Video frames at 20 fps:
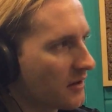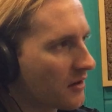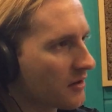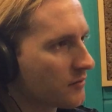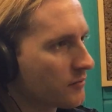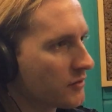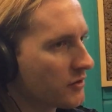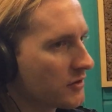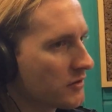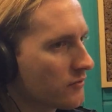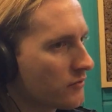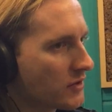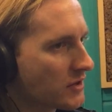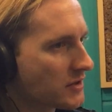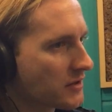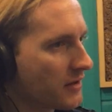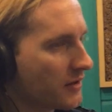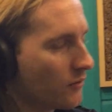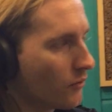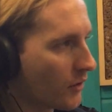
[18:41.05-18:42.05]
armor in
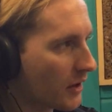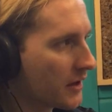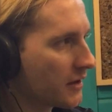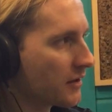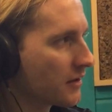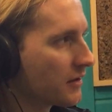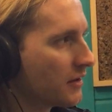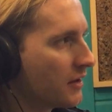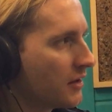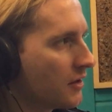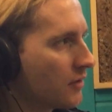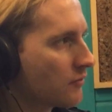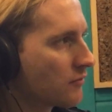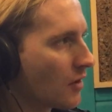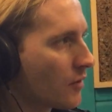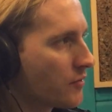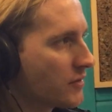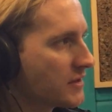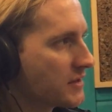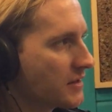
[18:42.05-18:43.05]
which they wear
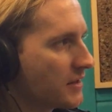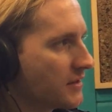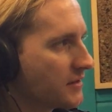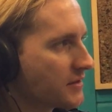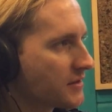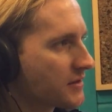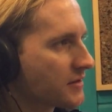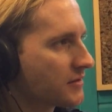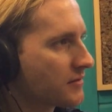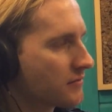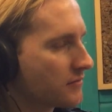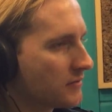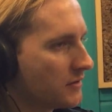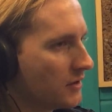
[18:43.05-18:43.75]
represents,